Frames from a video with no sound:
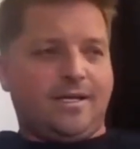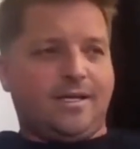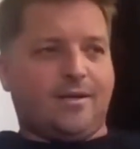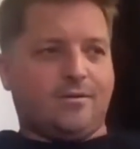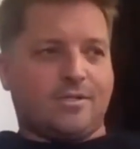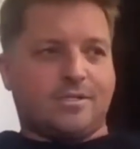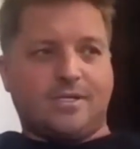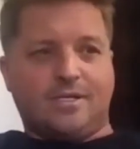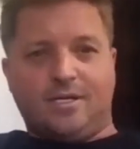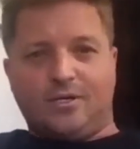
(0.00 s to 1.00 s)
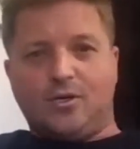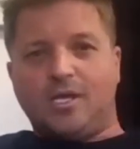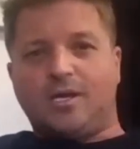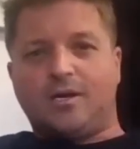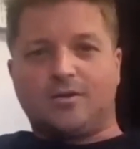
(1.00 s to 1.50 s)
you know, just a
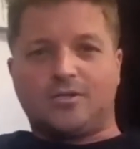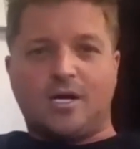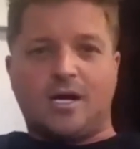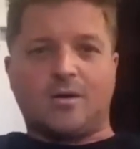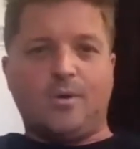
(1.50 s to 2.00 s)
cookie cutter shock.